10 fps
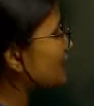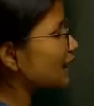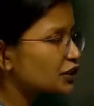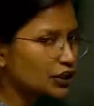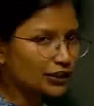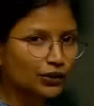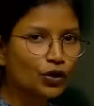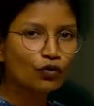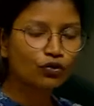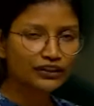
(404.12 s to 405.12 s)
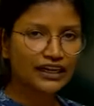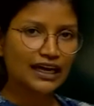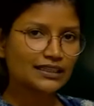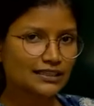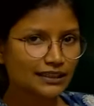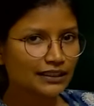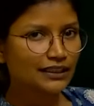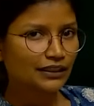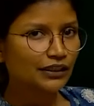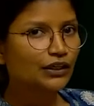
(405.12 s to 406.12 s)
a structure for the answer,
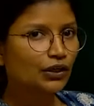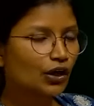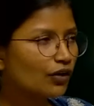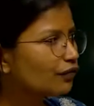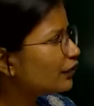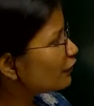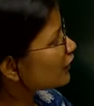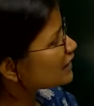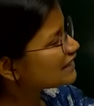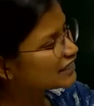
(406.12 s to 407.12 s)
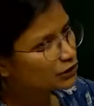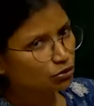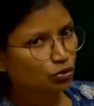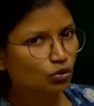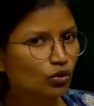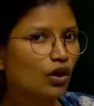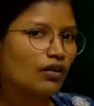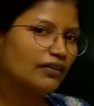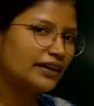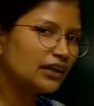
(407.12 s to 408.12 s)
we first need to know
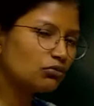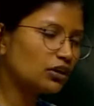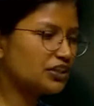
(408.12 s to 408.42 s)
what the